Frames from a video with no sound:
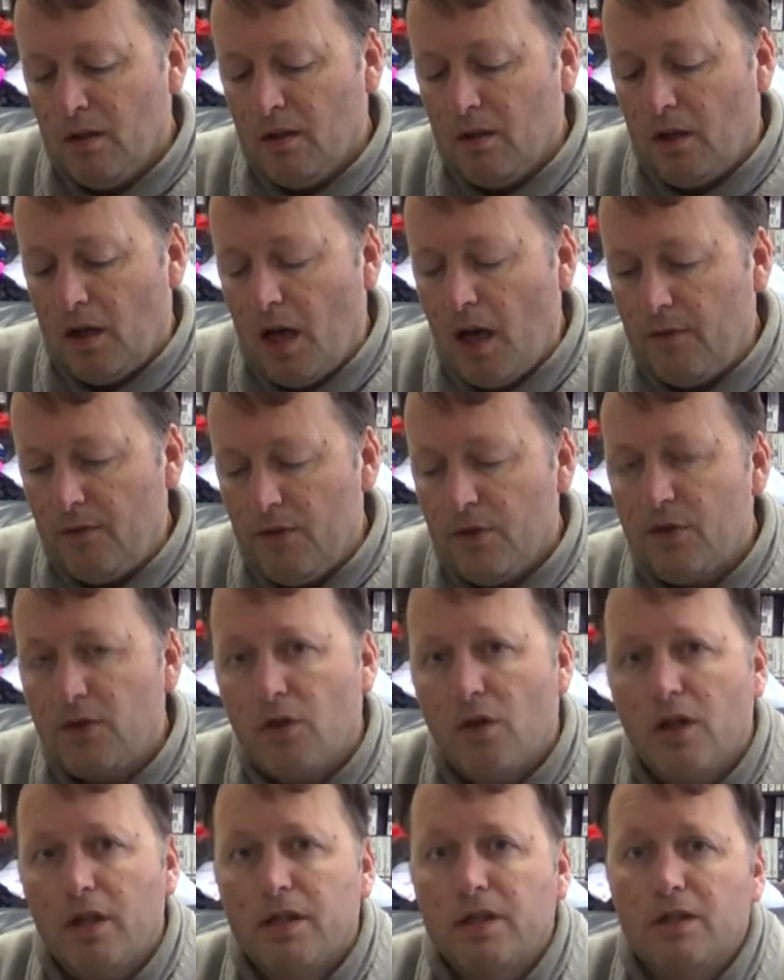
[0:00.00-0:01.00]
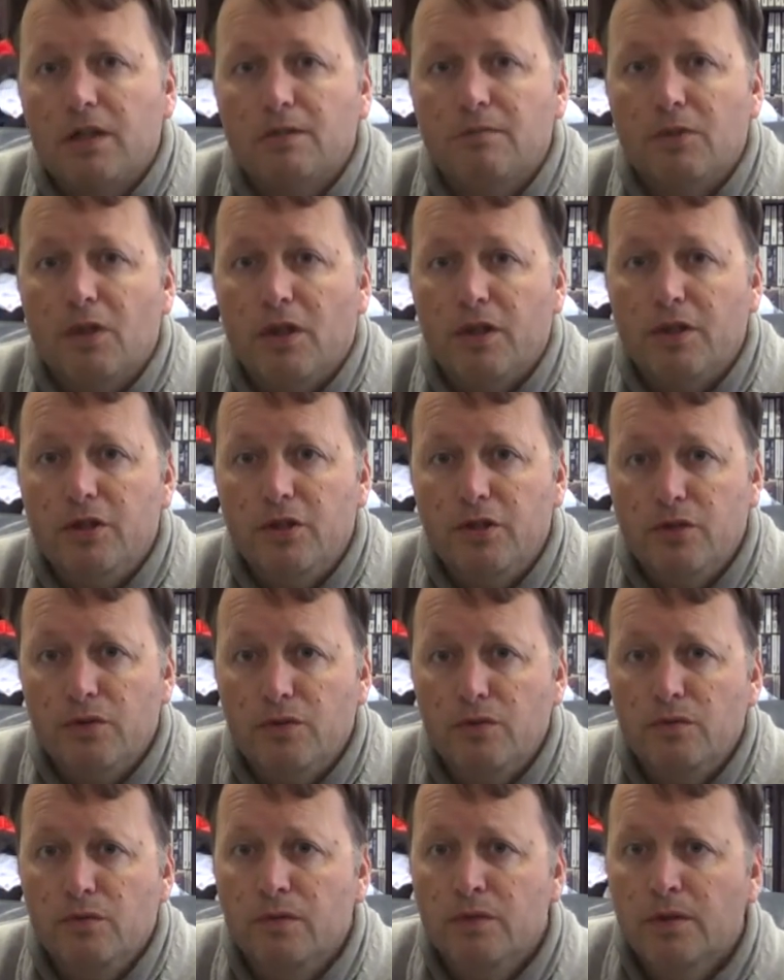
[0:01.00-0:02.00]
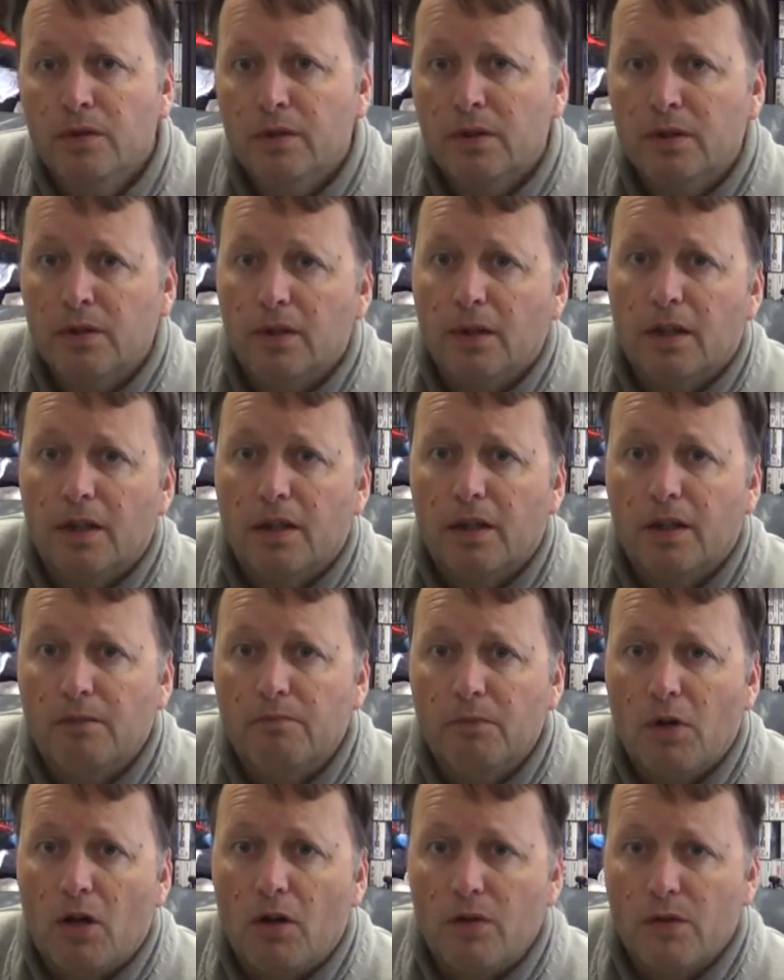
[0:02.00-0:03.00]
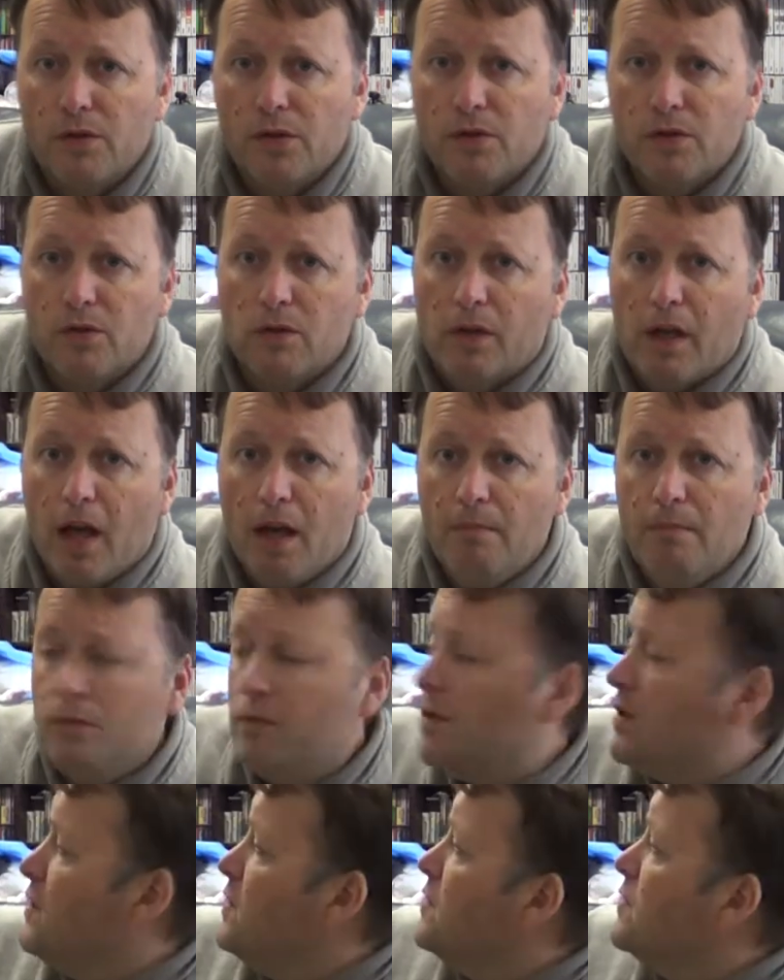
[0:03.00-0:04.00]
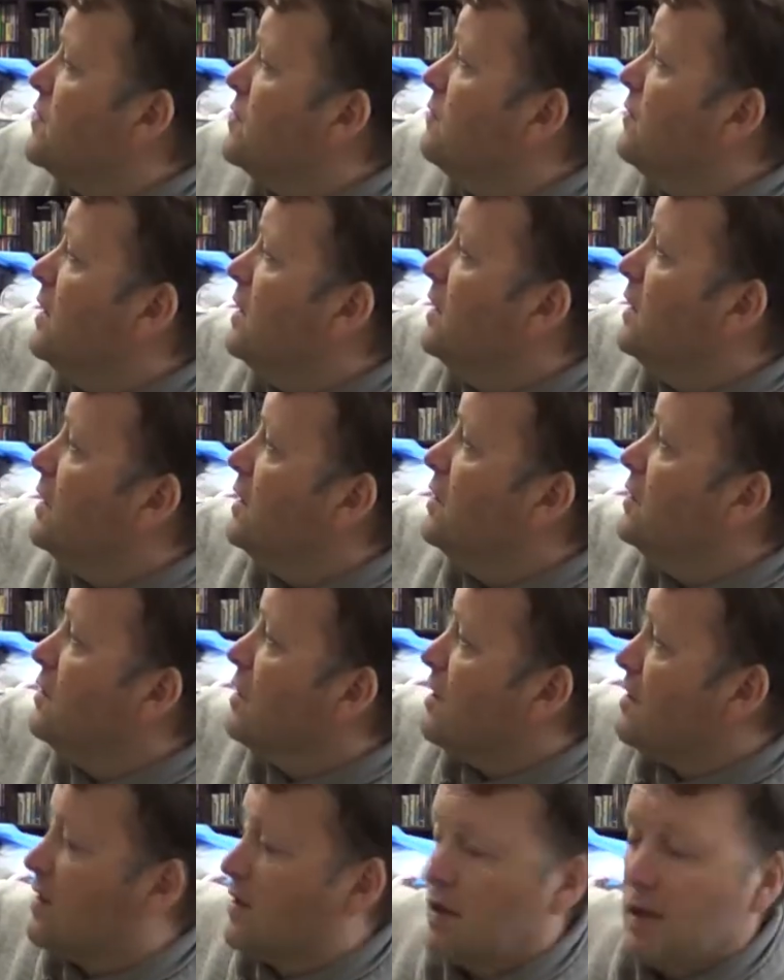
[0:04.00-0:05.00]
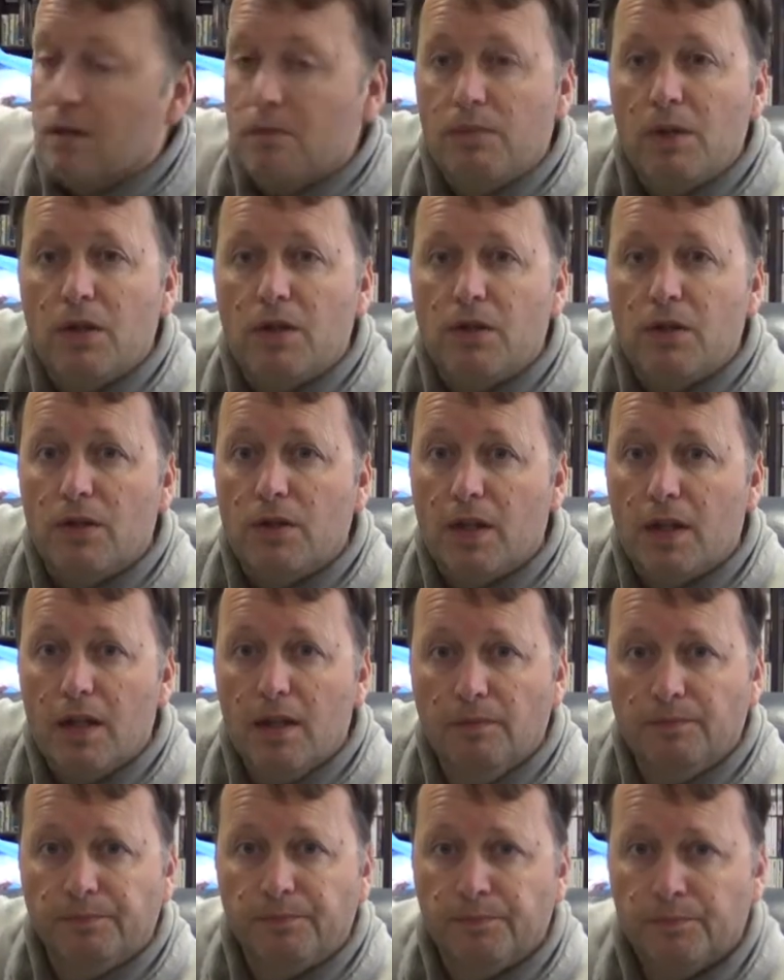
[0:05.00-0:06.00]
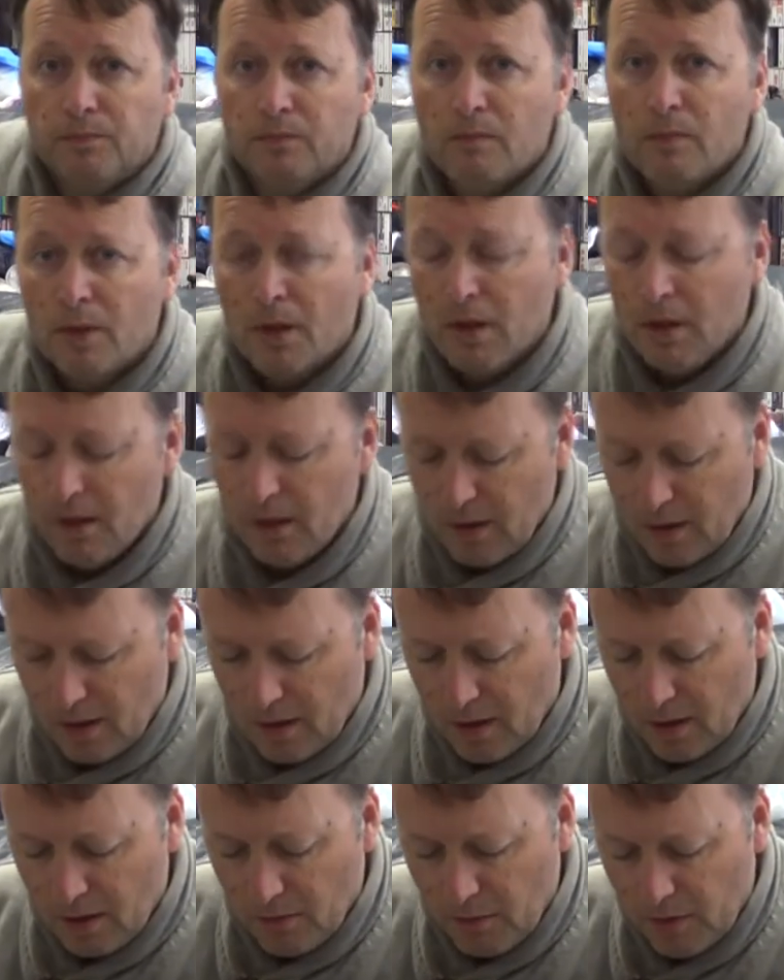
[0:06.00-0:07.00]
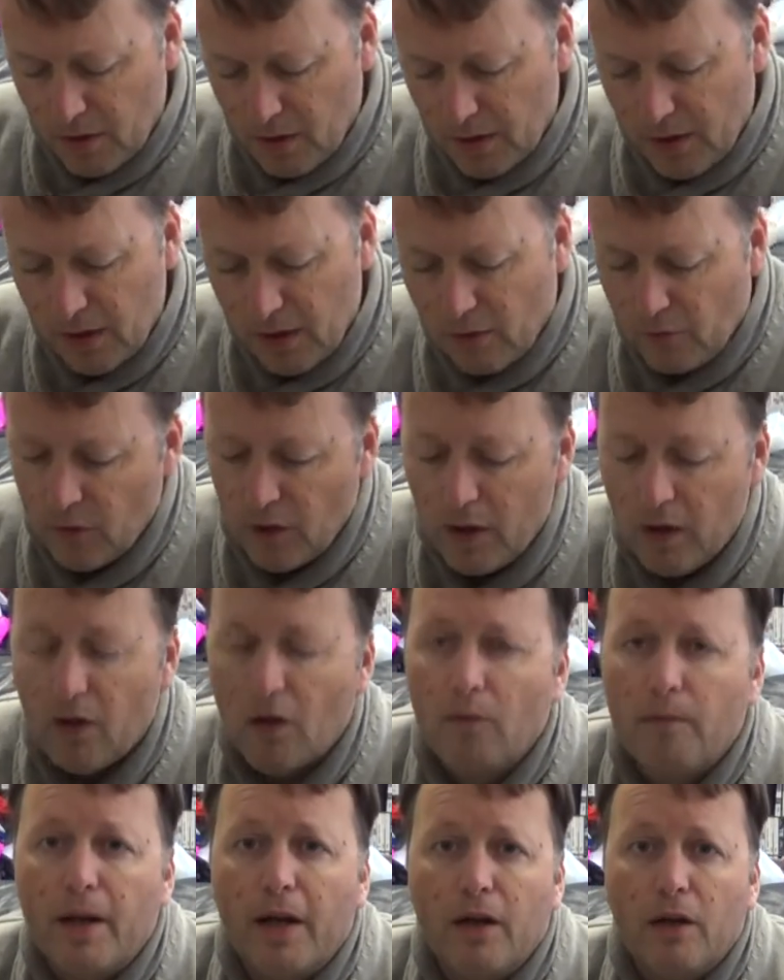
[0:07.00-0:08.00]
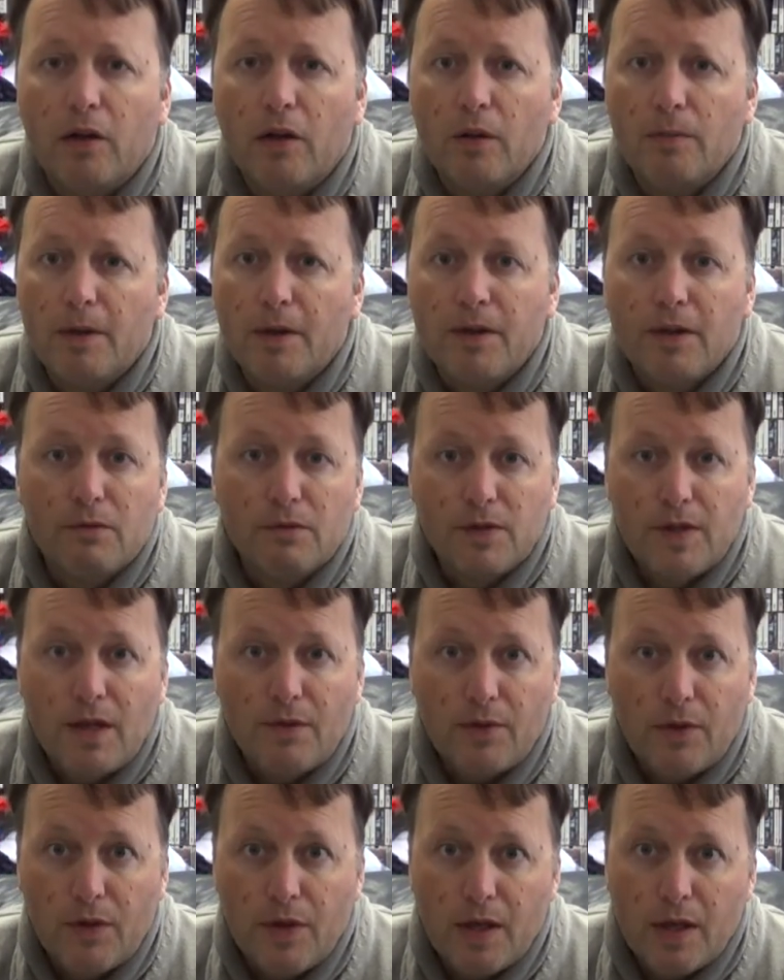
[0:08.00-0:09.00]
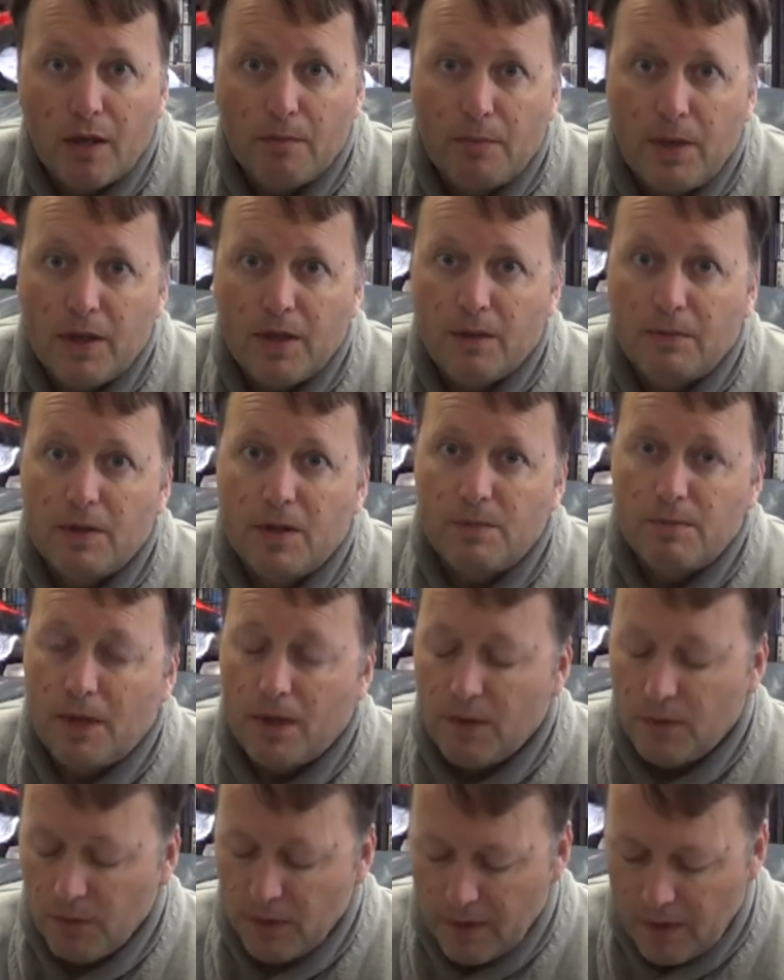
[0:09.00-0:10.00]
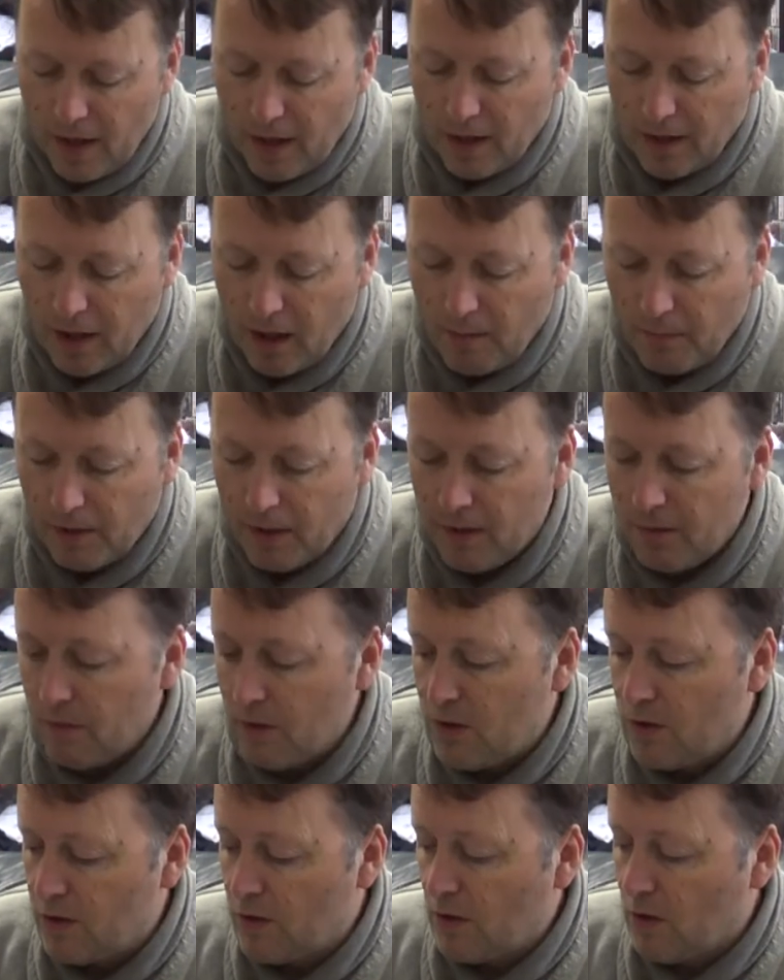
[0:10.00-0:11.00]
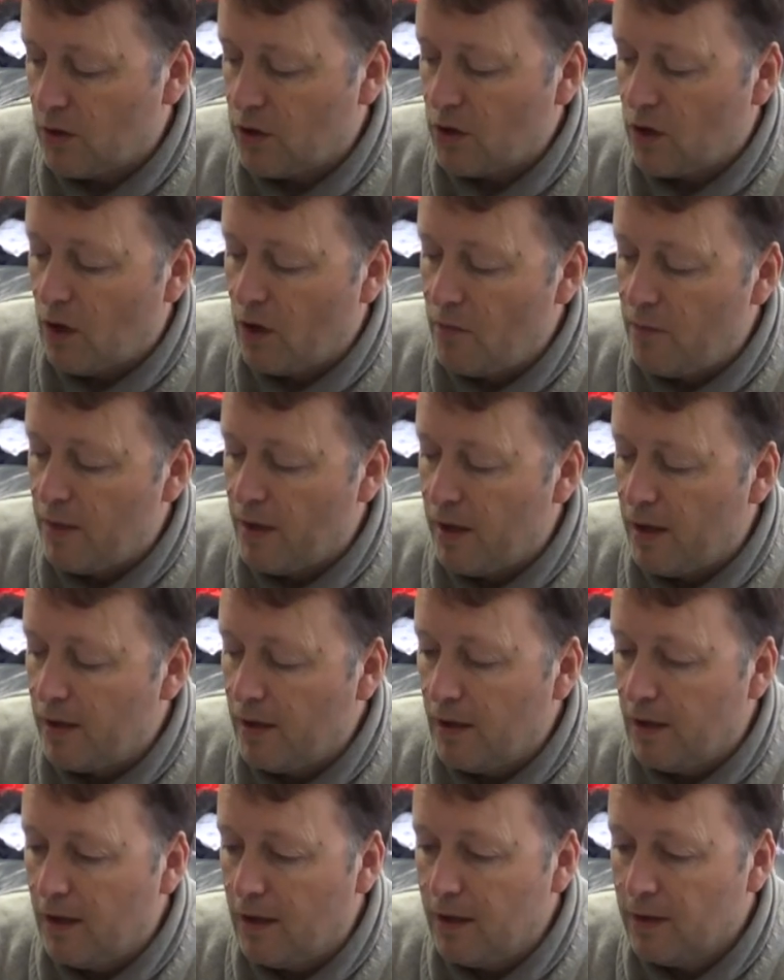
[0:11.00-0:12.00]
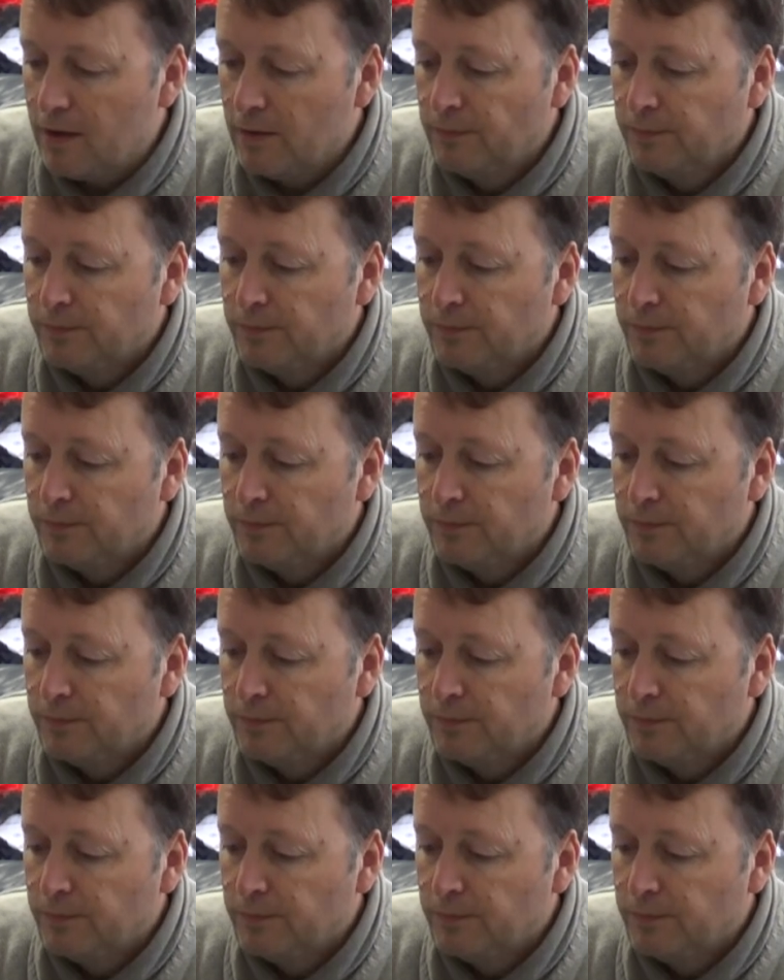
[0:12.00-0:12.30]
I haven't tried it in my new horizontal cab, which is the one you can just see pictured there, which I did a video about earlier in the month. That was the other thing I picked up this month, was that cabinet, which has got Shinobi in it.